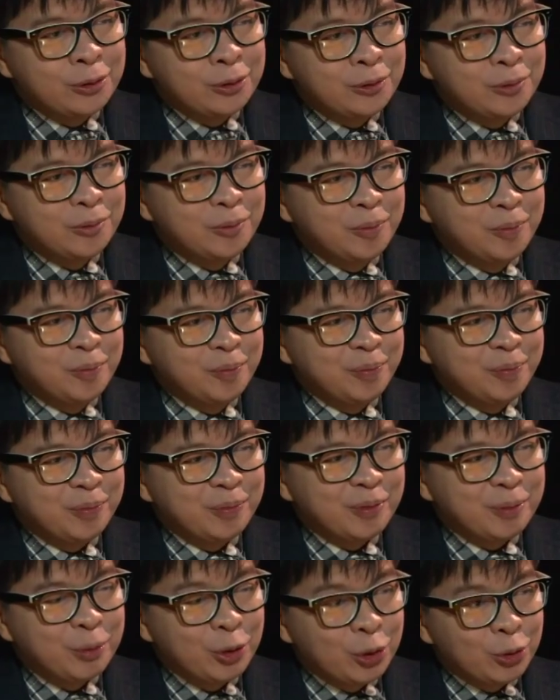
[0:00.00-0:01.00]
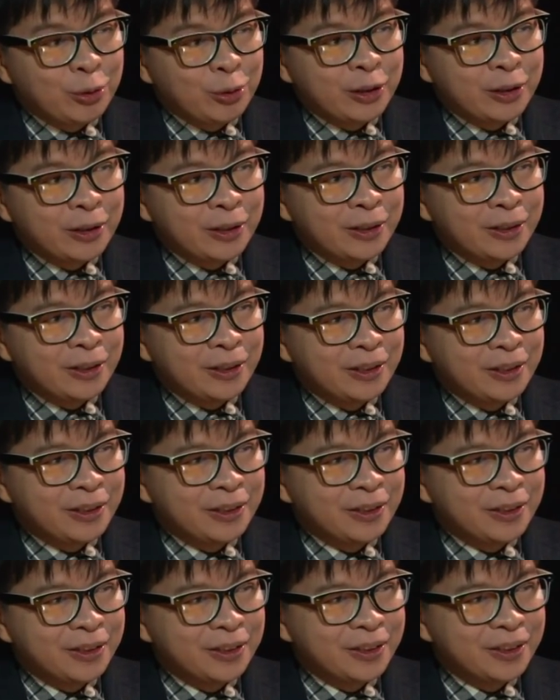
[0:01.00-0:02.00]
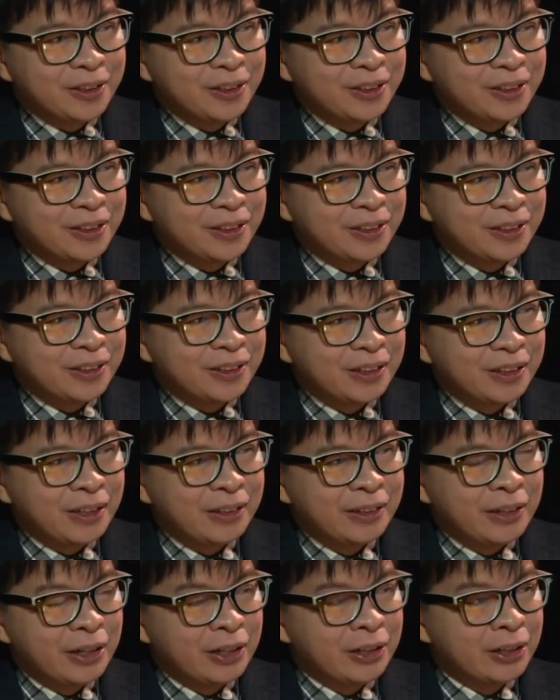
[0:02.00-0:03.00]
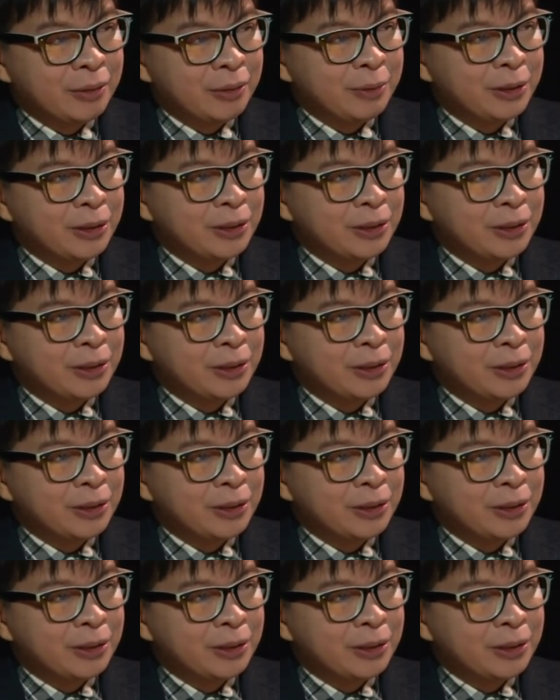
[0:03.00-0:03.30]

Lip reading: food, fuel. The other